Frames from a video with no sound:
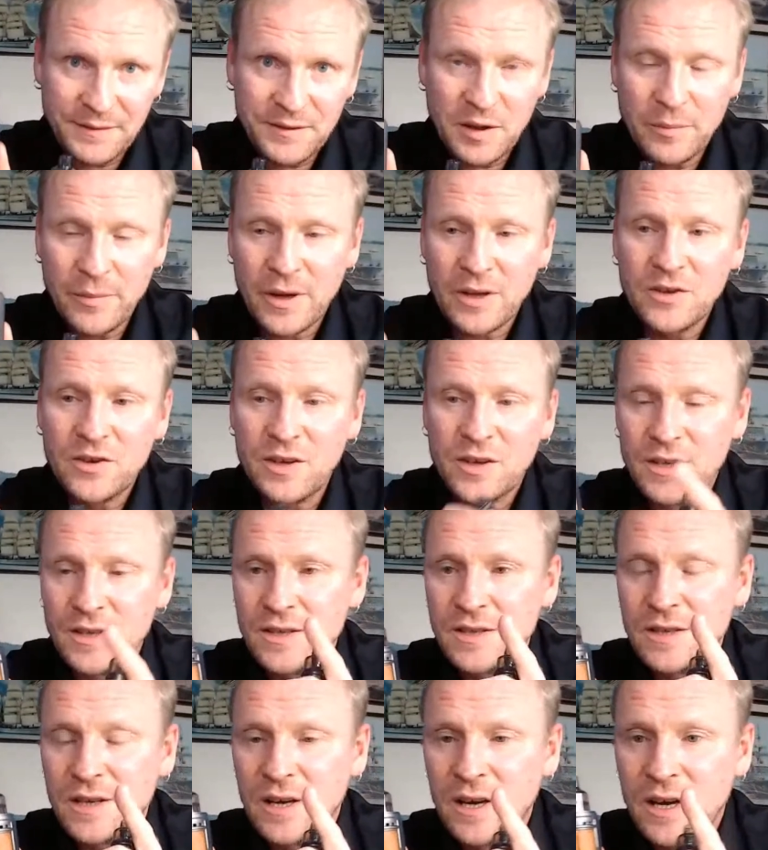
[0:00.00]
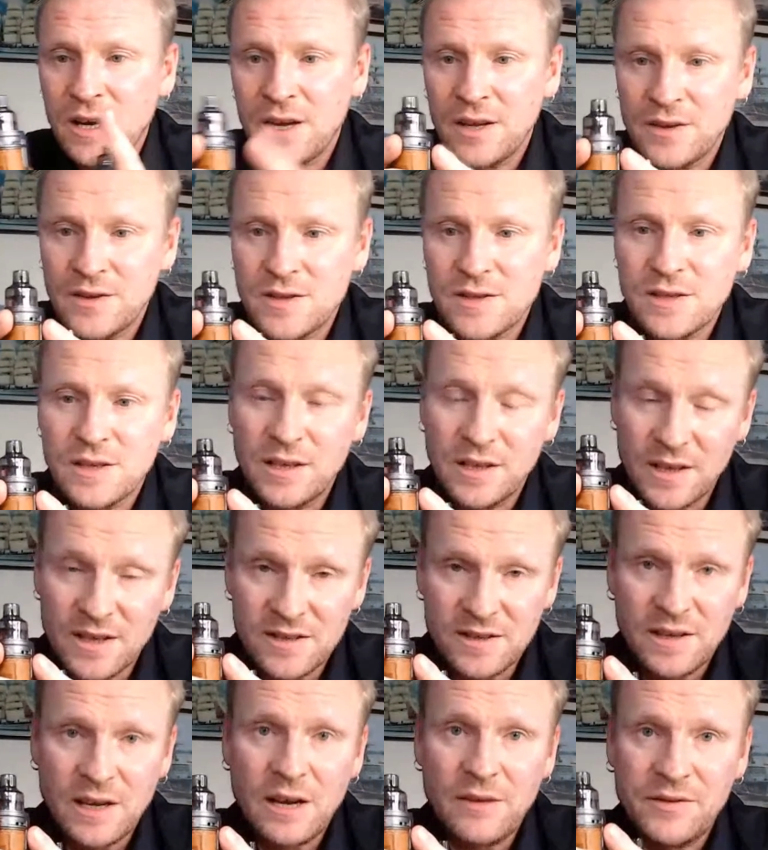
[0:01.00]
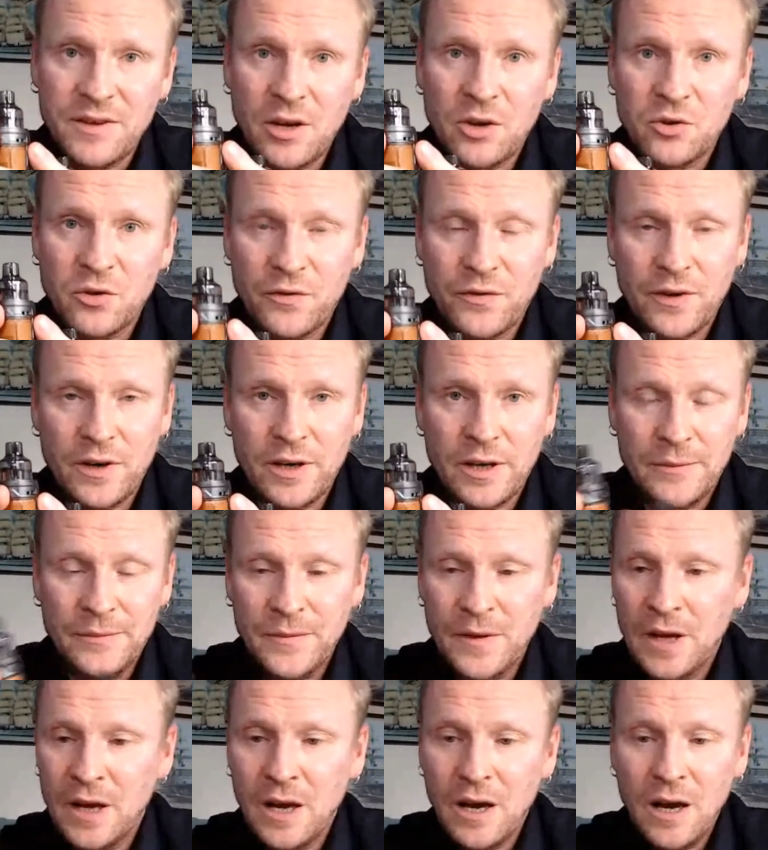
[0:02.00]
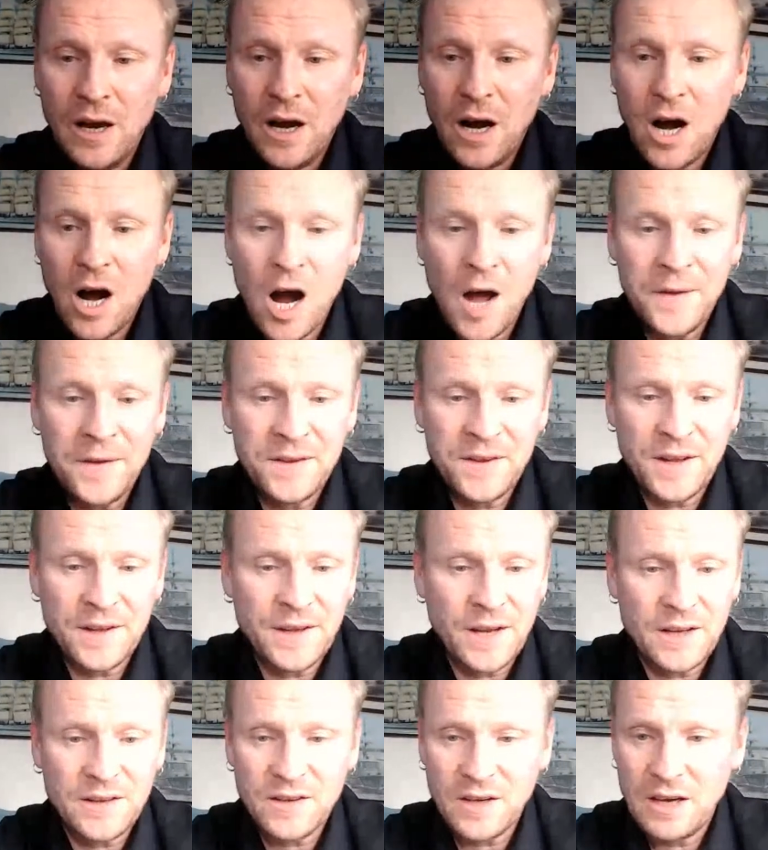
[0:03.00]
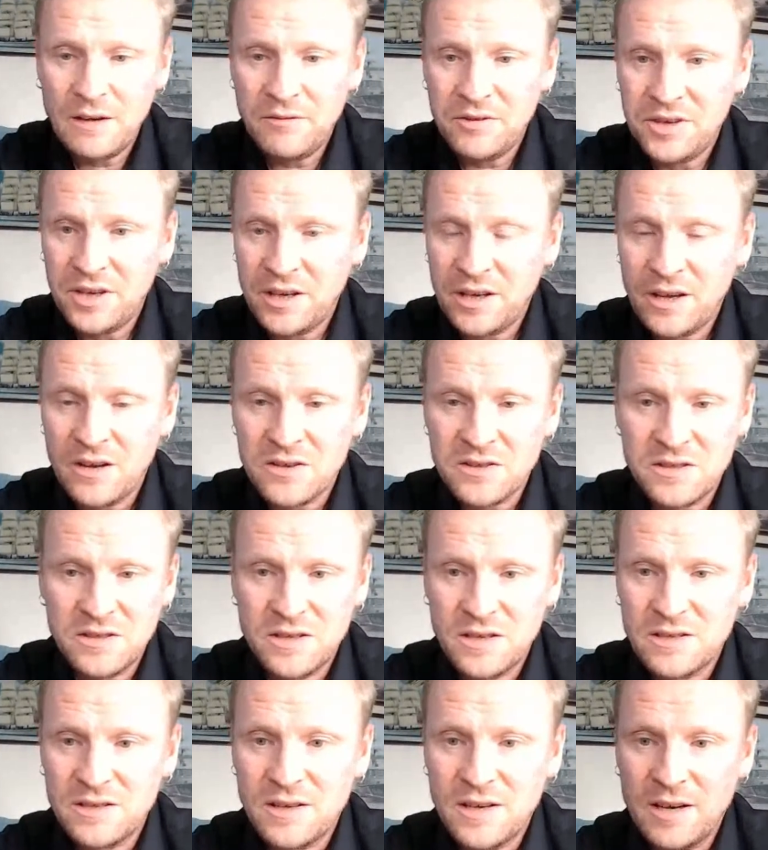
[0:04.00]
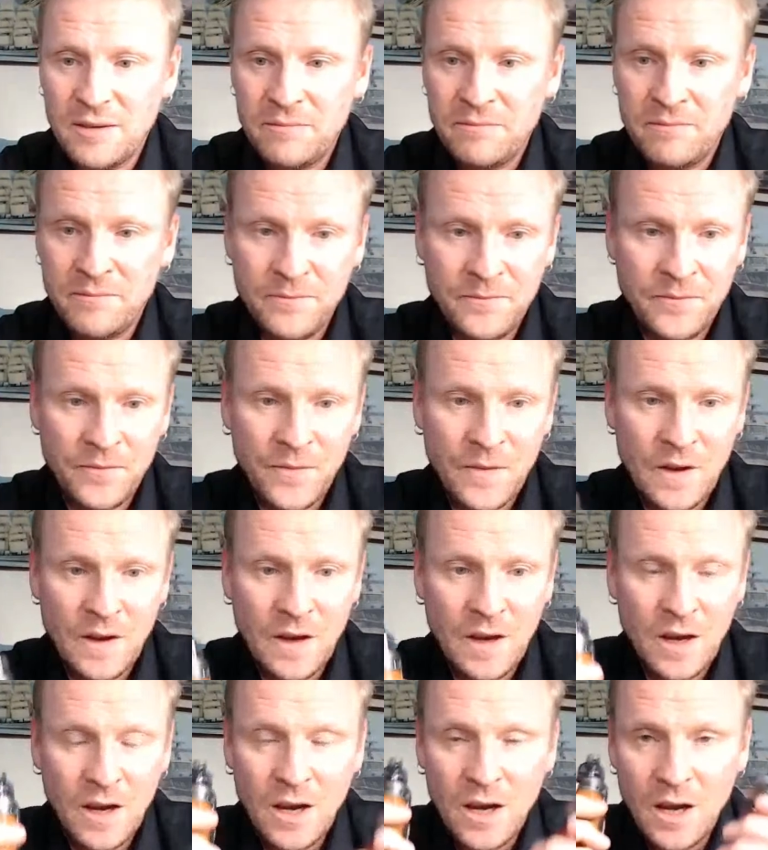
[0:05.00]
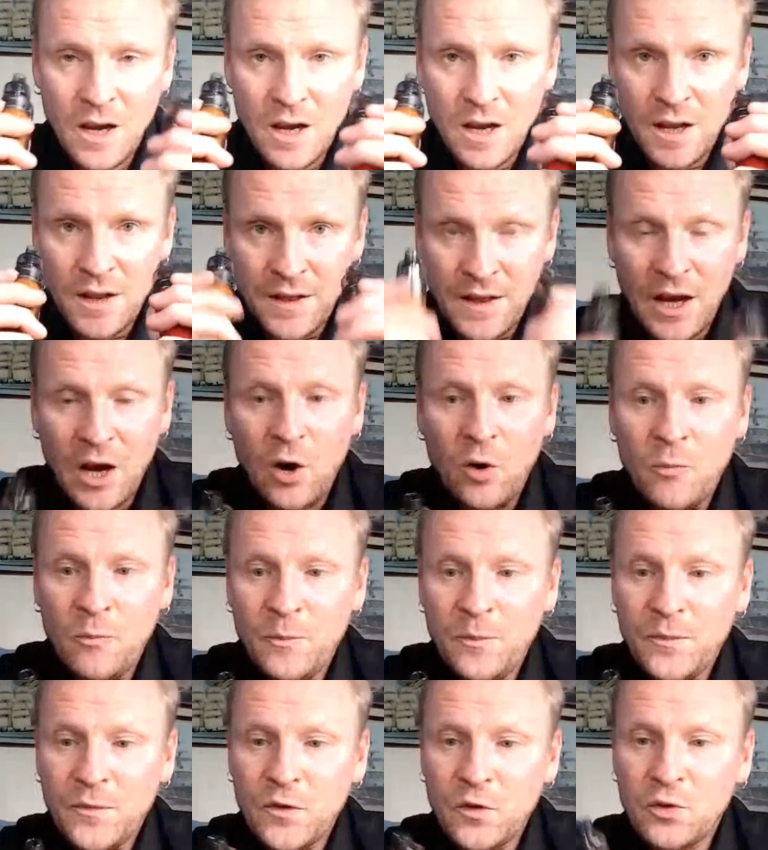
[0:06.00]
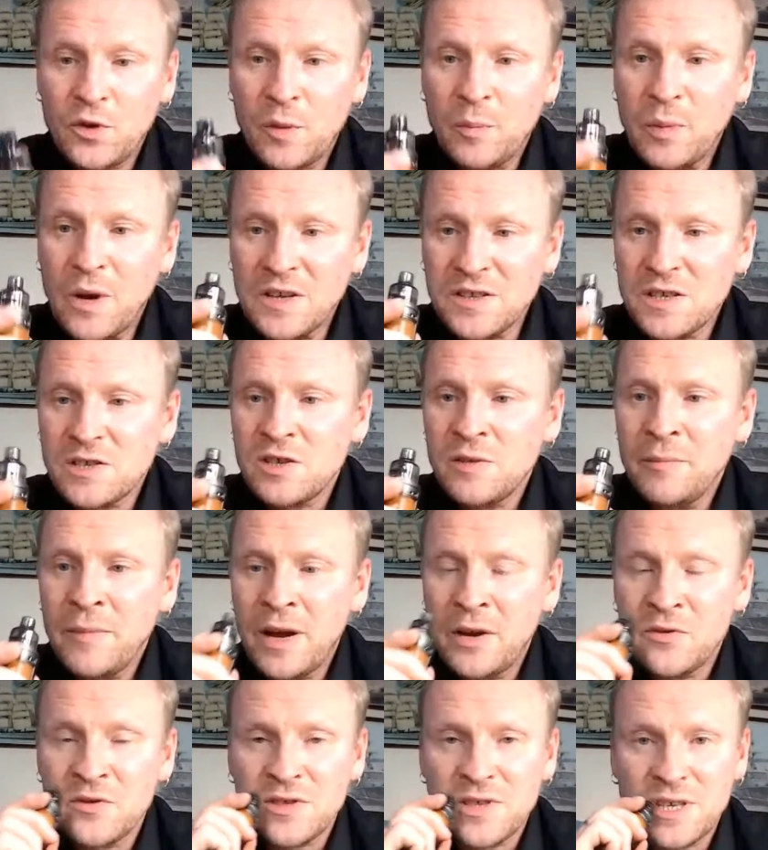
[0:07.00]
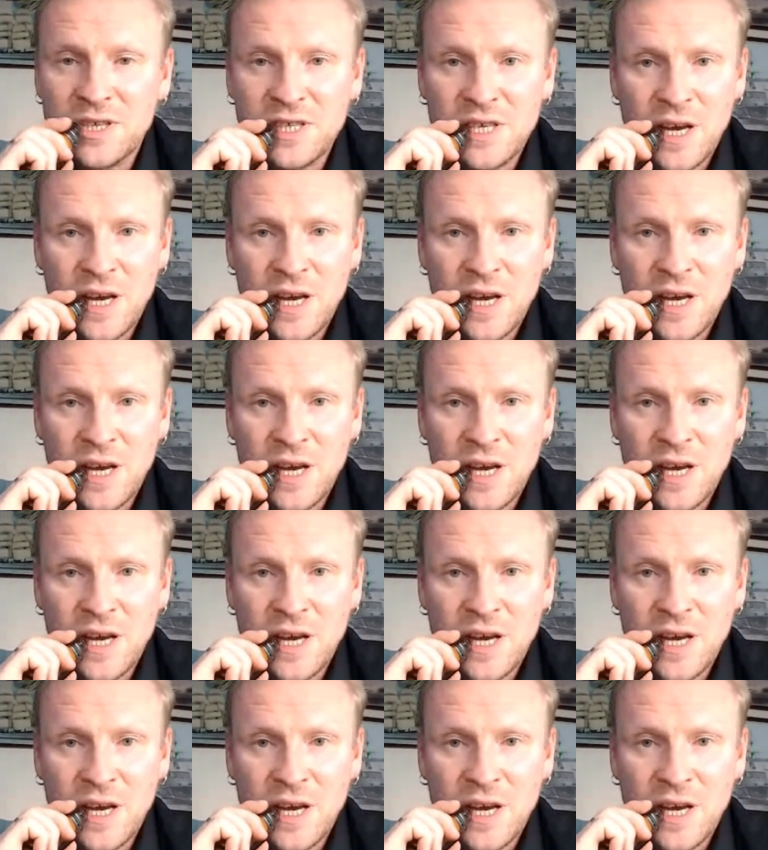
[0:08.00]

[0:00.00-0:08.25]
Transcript: batteries and it doesn't have the auto fire. Other than that, everything else is the same. Now, to the pluses and minuses.